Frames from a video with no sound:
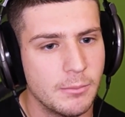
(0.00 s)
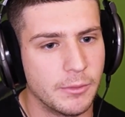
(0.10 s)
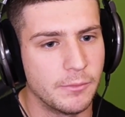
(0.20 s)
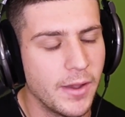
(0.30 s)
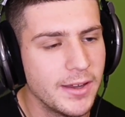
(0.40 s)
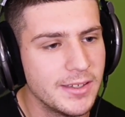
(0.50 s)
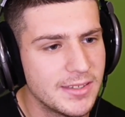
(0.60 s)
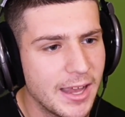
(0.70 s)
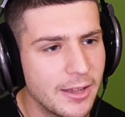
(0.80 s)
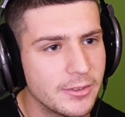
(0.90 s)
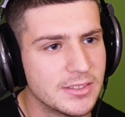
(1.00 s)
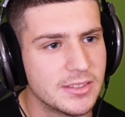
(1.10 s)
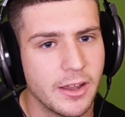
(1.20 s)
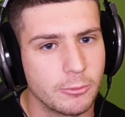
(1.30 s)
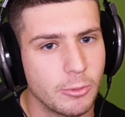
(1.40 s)
But finding talent is
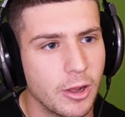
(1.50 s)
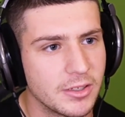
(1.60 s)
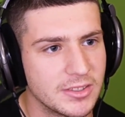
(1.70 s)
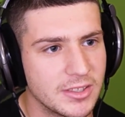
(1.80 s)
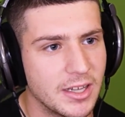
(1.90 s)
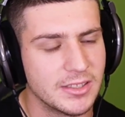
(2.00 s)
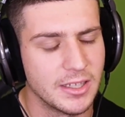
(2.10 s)
not a rocket science.